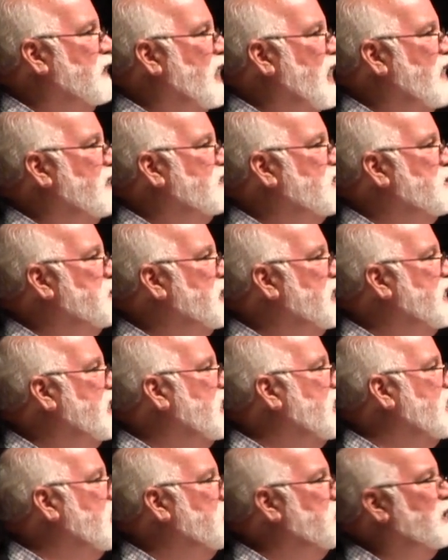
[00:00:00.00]
it has to
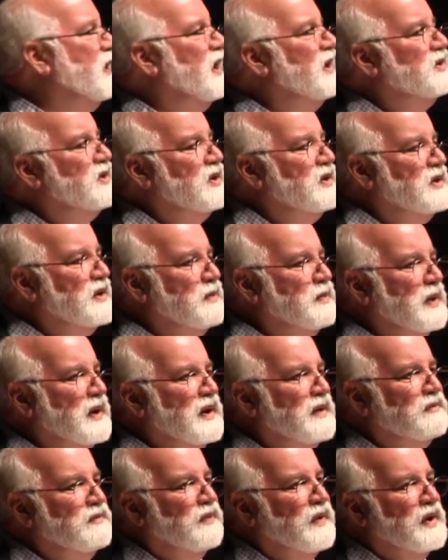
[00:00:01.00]
begin in relationship and
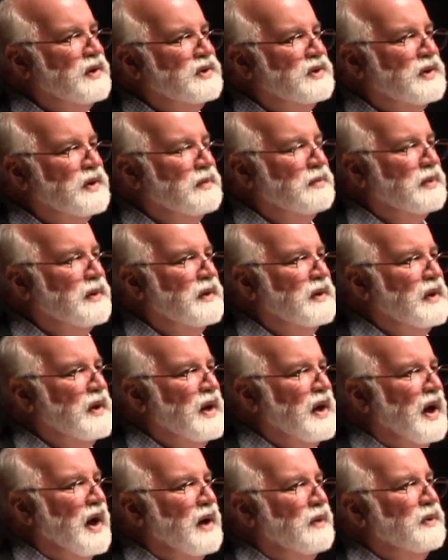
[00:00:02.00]
in friendship.
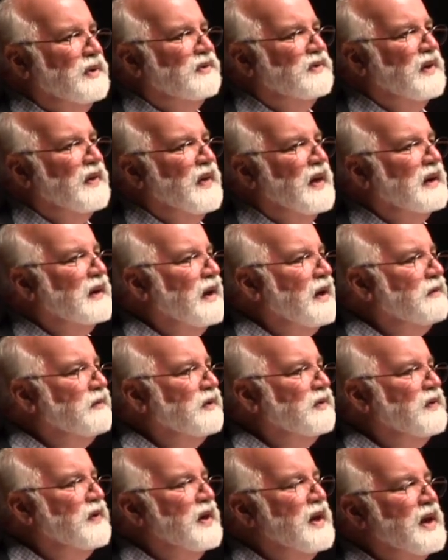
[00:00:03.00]
I always say that love
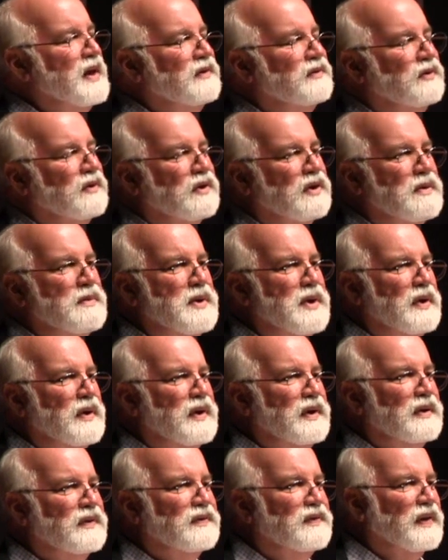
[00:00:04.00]
is the answer,
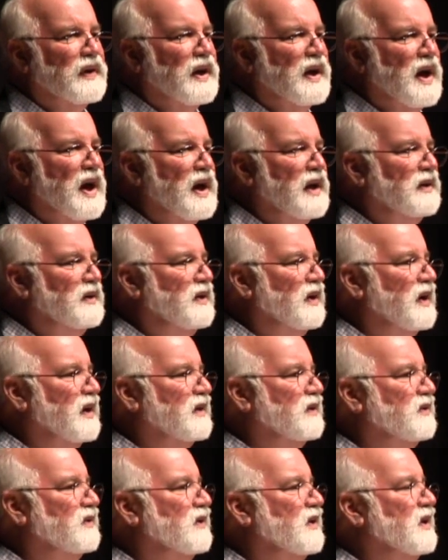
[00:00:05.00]
community is the
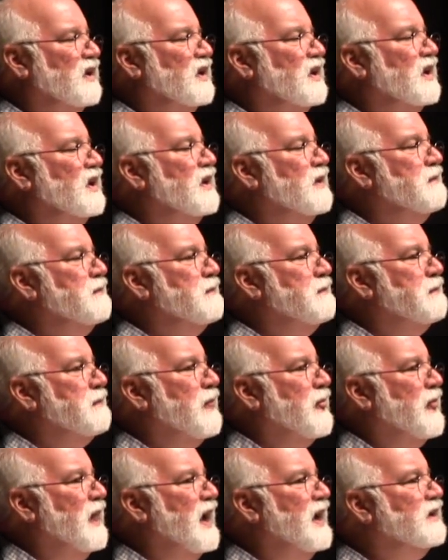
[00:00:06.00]
context,
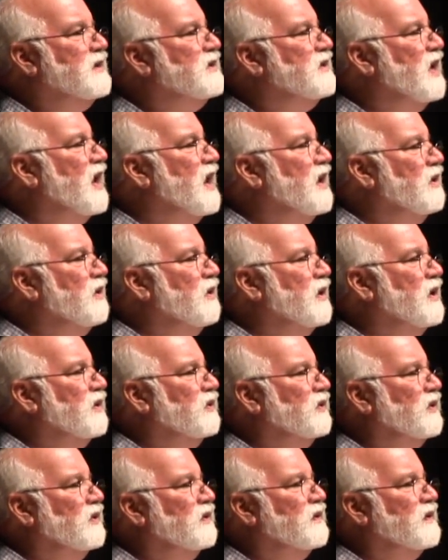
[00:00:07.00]
and
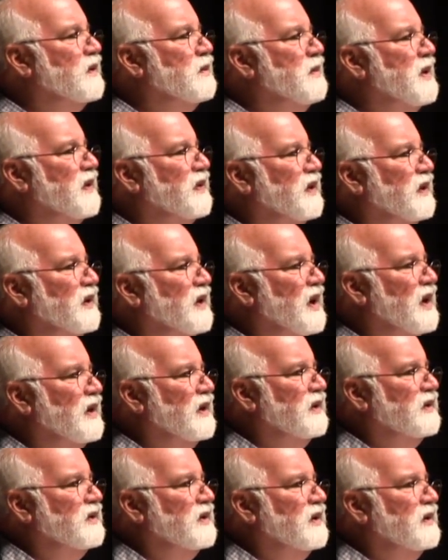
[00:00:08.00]
tenderness is the
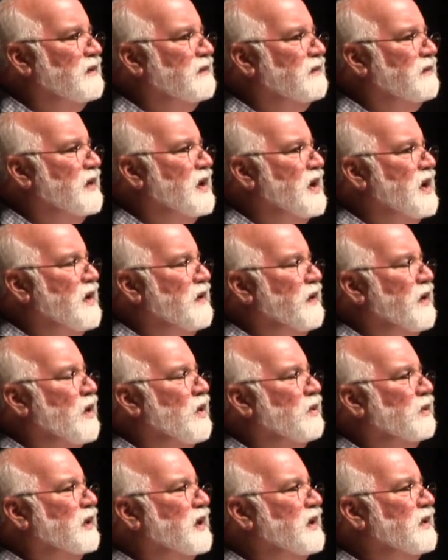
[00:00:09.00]
methodology. The
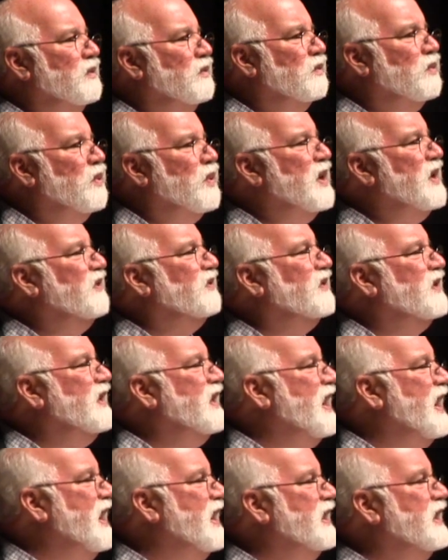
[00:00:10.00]
only
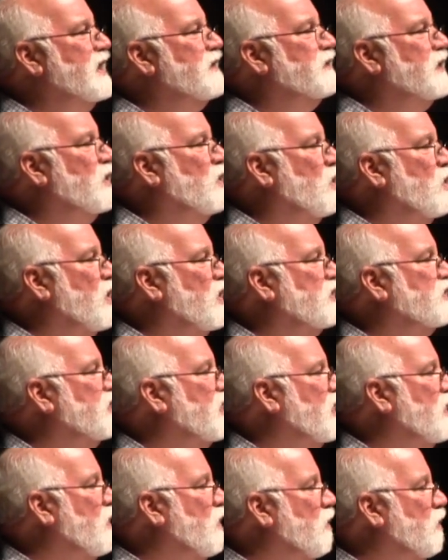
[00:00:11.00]
reason any of it works
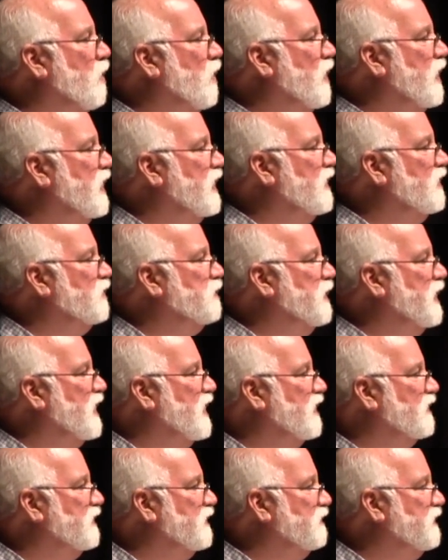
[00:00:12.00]
at Homeboy is
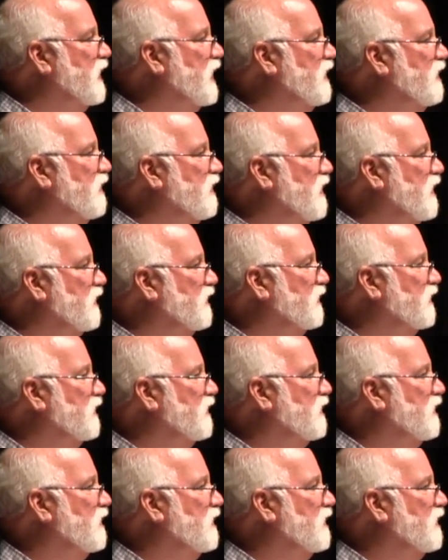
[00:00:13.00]
because of tenderness.